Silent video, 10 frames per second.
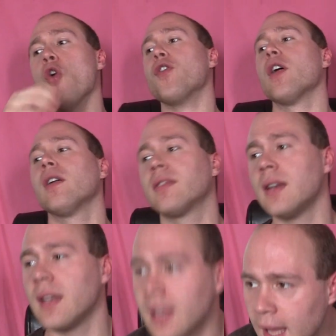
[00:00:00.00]
nursing
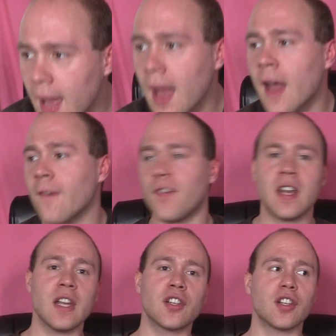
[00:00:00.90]
it, yeah,
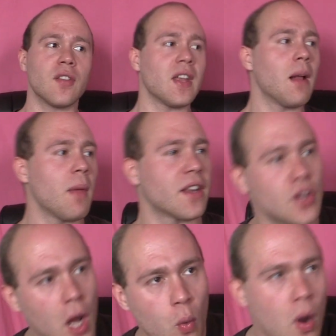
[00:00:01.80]
finish. And then I'm like, you
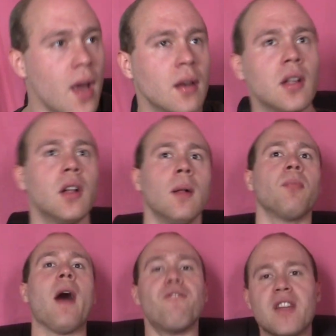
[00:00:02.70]
know what?
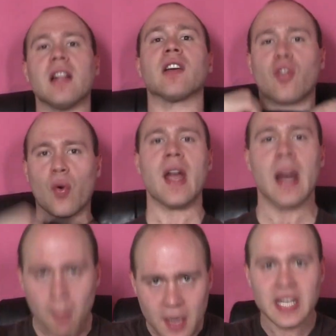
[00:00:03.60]
I'm feeling great.
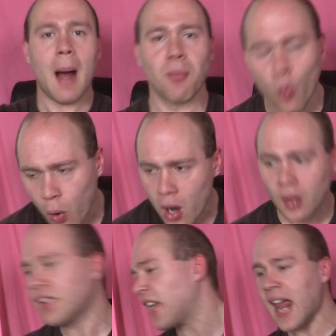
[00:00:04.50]
I'm on top of the world.
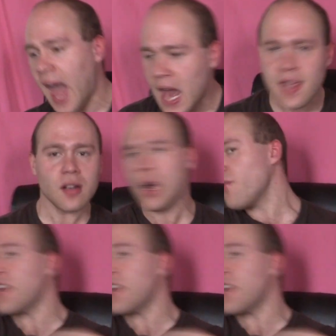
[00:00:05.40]
Let's get out of here, go to the